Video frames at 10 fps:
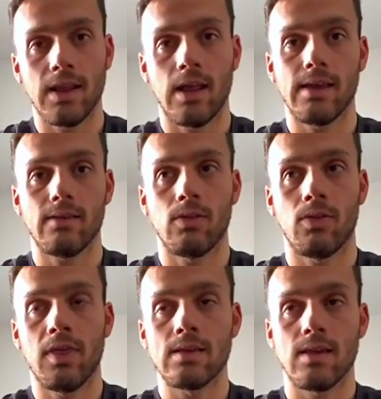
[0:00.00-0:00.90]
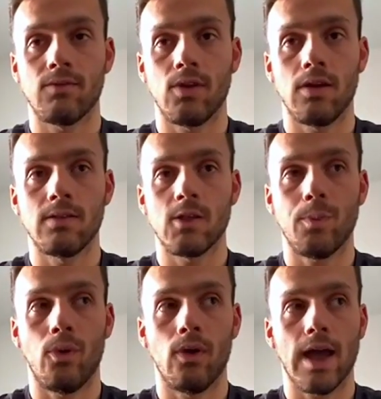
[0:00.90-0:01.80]
Like things I've done in the
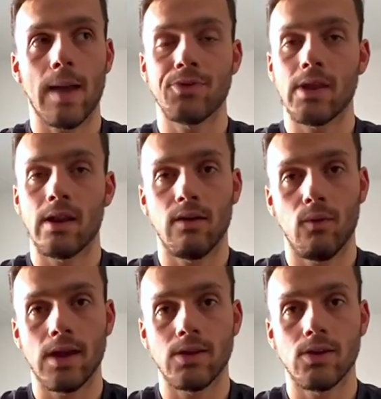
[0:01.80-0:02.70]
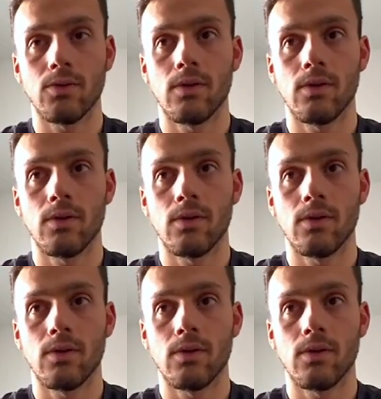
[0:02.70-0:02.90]
sport, I absolutely love what I do